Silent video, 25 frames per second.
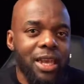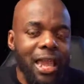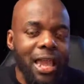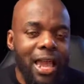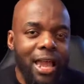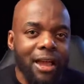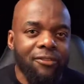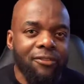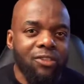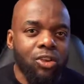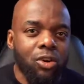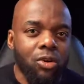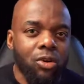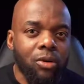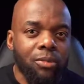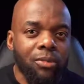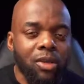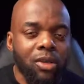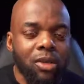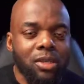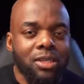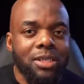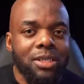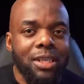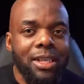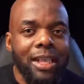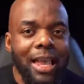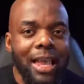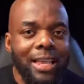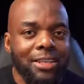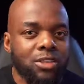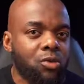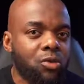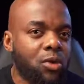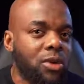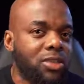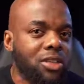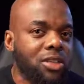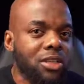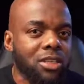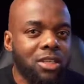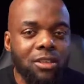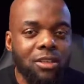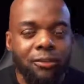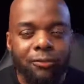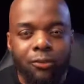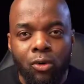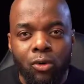have your community ask questions in the